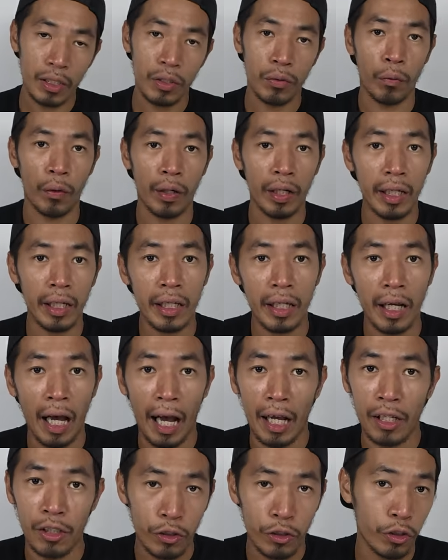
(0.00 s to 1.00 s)
it's
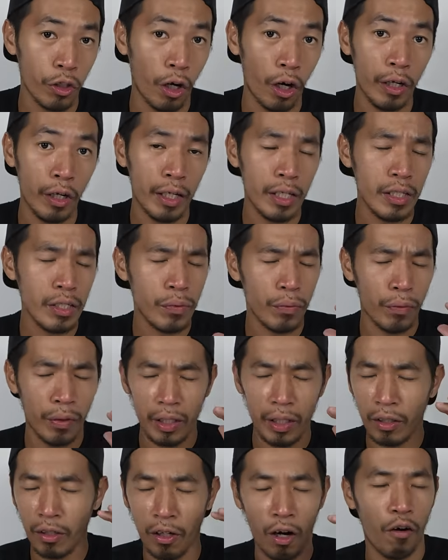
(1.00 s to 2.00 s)

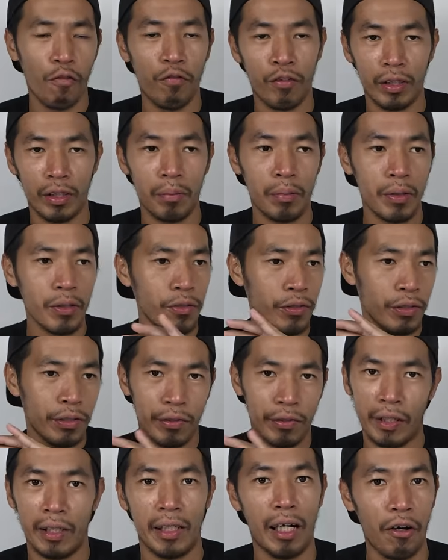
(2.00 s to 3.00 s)
really comfortable
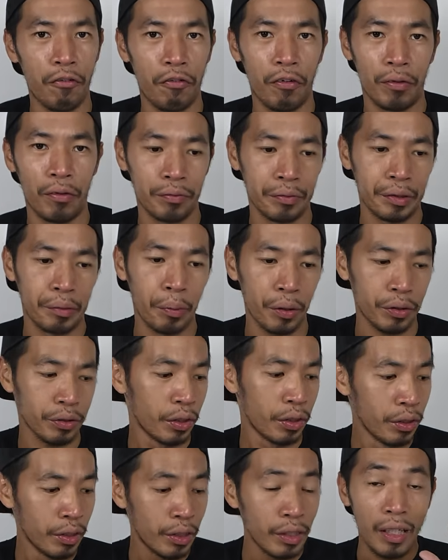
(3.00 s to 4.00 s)
straight out from the box.
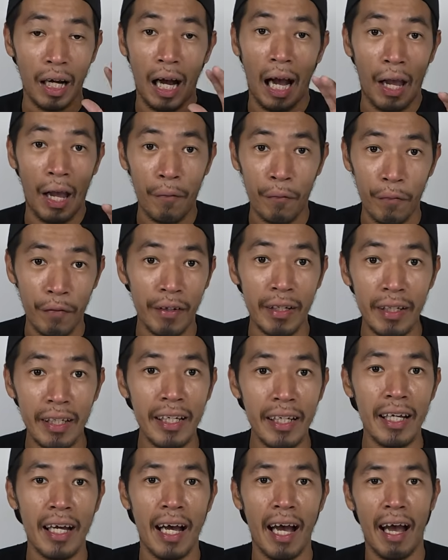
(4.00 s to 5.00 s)
I
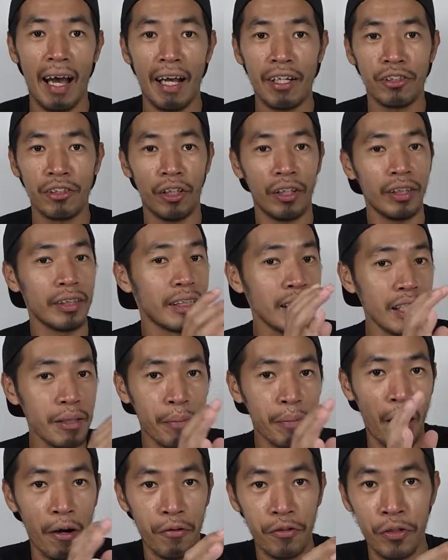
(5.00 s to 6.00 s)
really enjoy this
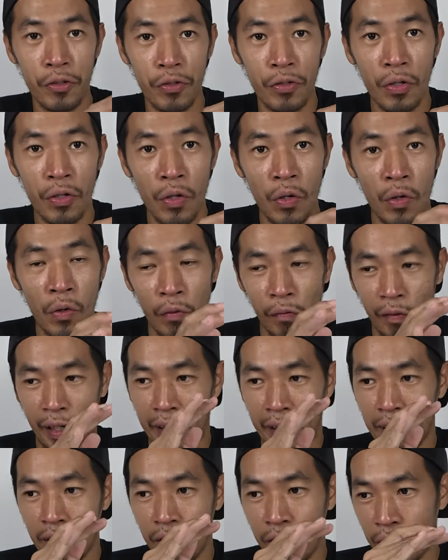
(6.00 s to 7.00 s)
pair of shoes.
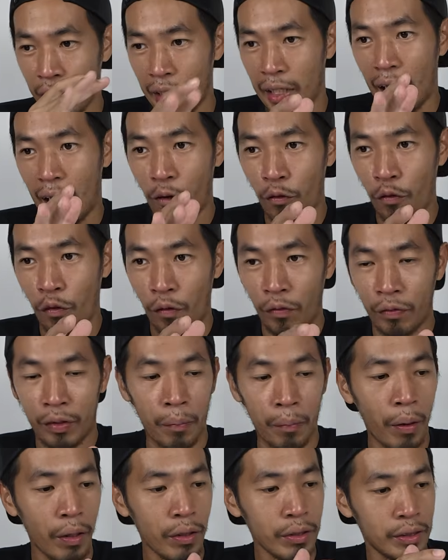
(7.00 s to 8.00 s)
When it's straight out of
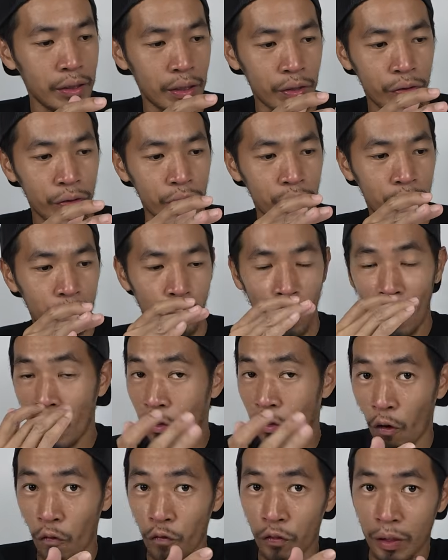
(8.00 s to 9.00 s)
the box, the shoes is very
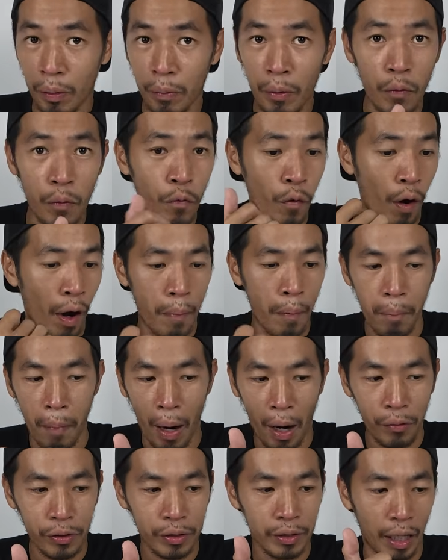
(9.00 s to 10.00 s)
comfortable, very
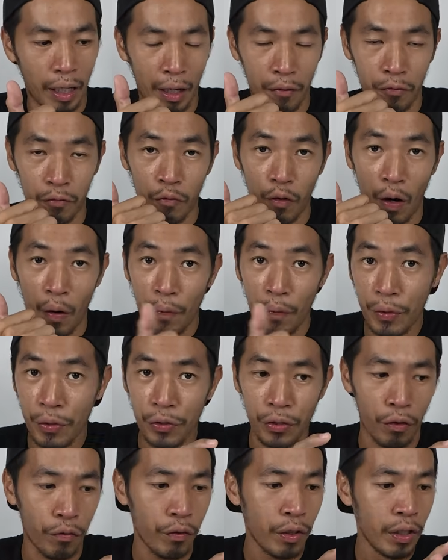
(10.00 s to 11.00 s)
bounce and very
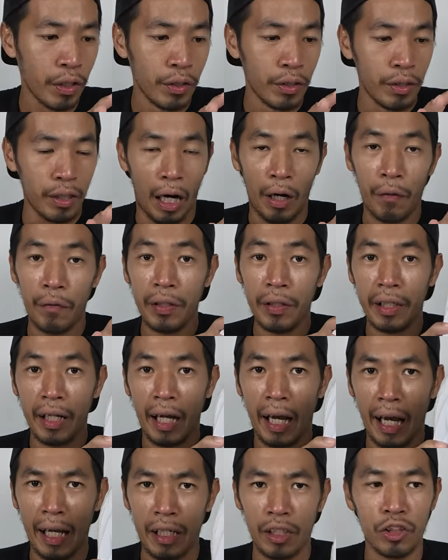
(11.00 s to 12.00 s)
soft. I
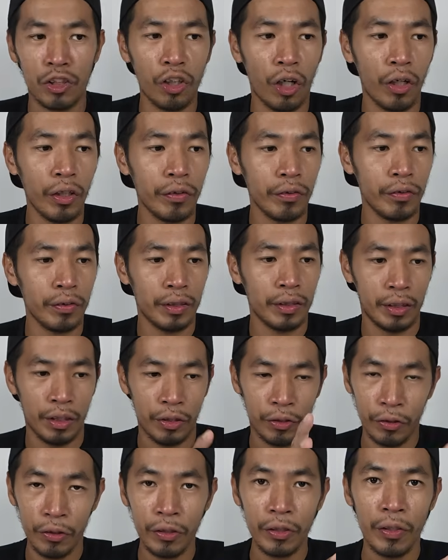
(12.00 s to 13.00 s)
really enjoy the
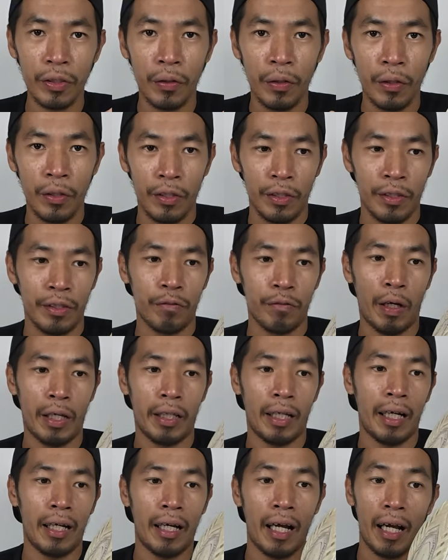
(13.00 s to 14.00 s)
shoes
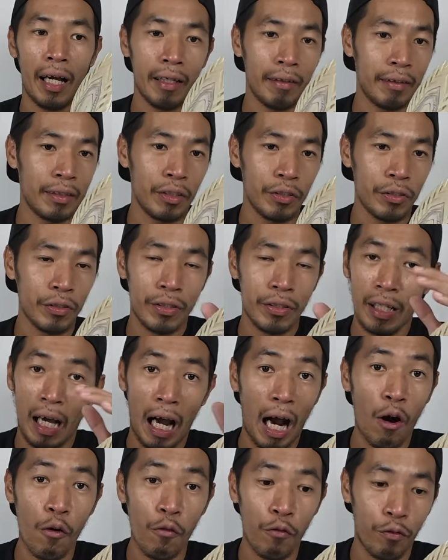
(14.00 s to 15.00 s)
the shoes
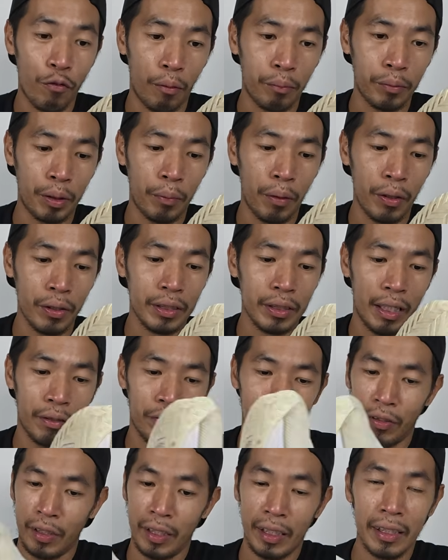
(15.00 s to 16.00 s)
out from the box
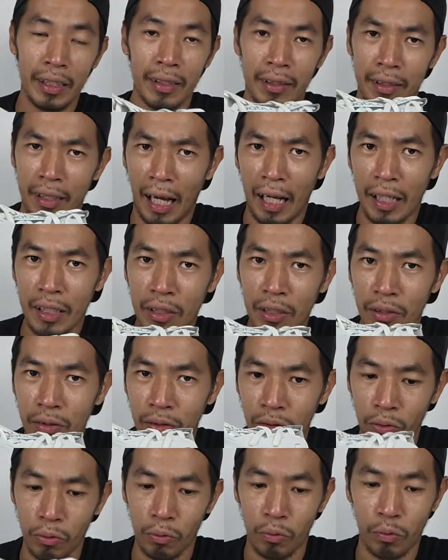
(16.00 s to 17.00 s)
and really nice
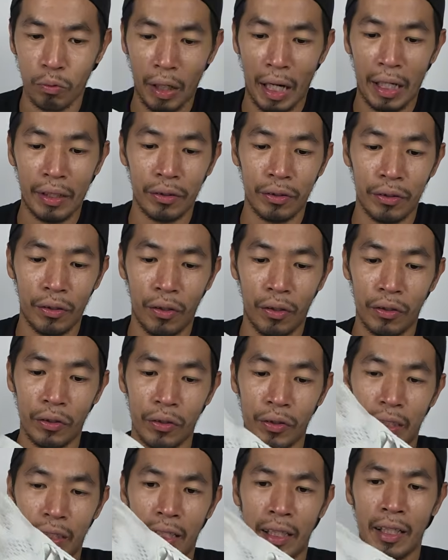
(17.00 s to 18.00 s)
to run
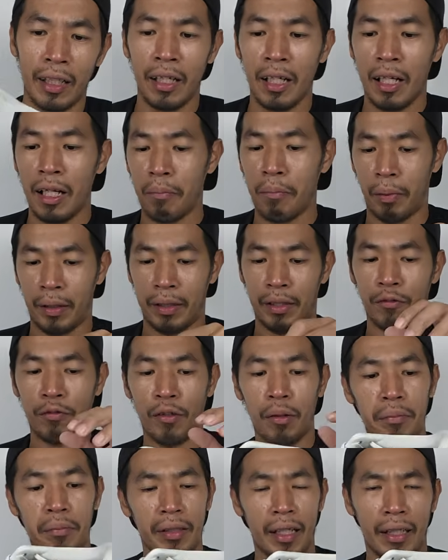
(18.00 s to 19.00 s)
using it. But the
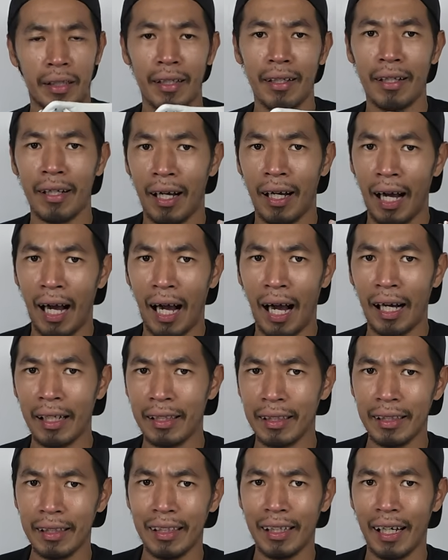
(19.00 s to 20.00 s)
form getting
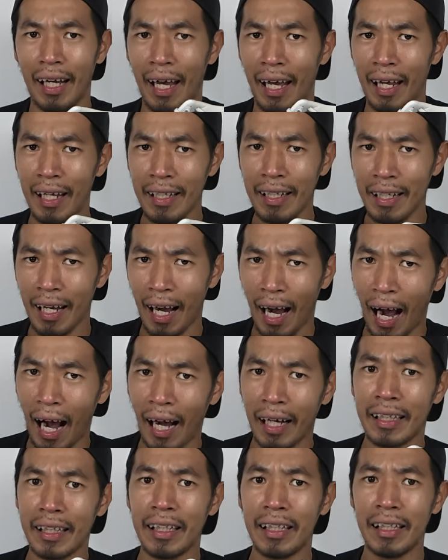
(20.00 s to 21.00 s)
harder and
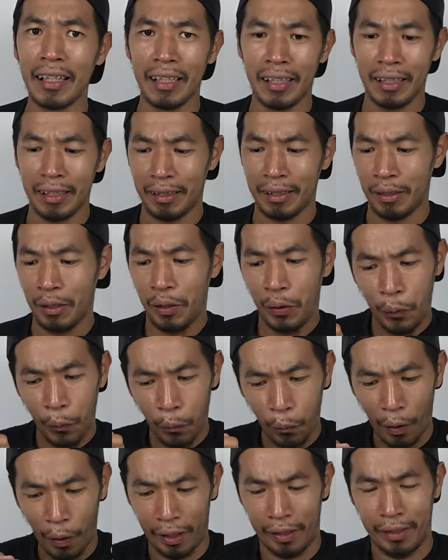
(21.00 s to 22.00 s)
harder
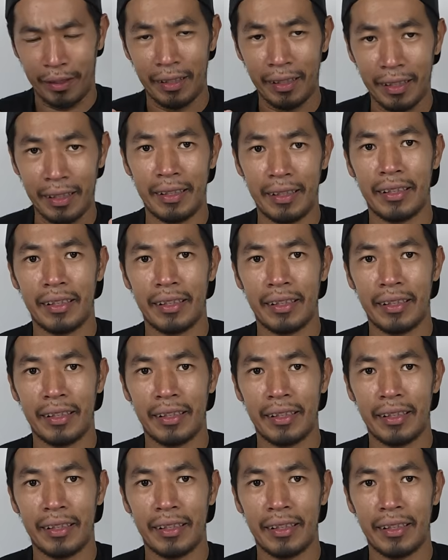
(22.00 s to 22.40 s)
when